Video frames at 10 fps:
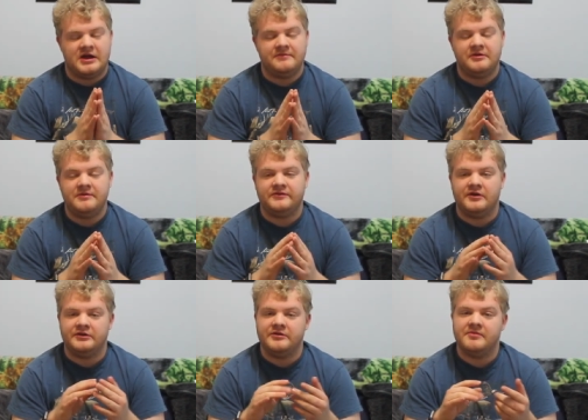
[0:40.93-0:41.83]
I'm going to be
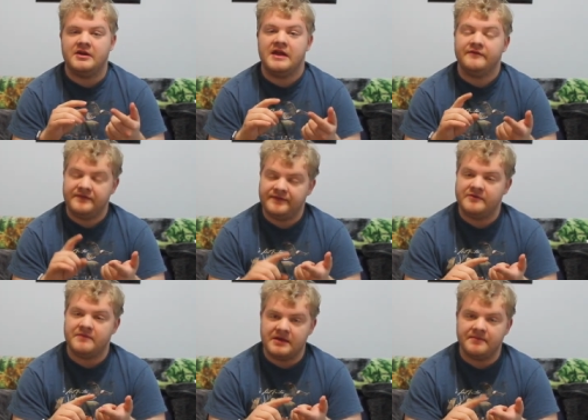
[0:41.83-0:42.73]
talking about every
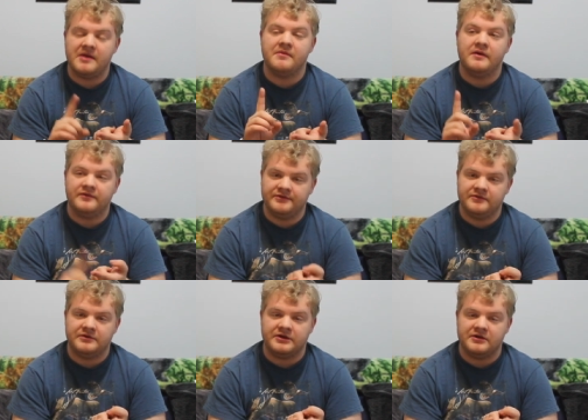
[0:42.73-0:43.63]
film made by Marvel
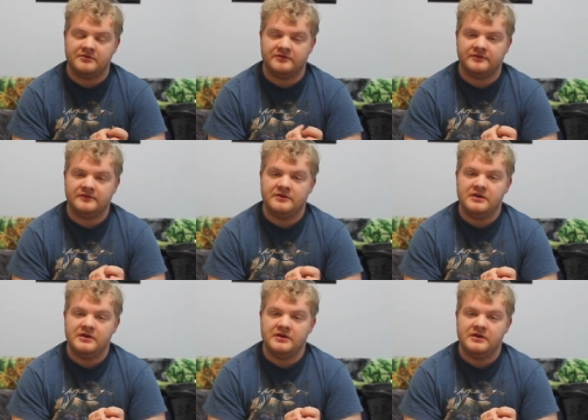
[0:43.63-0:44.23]
Studios,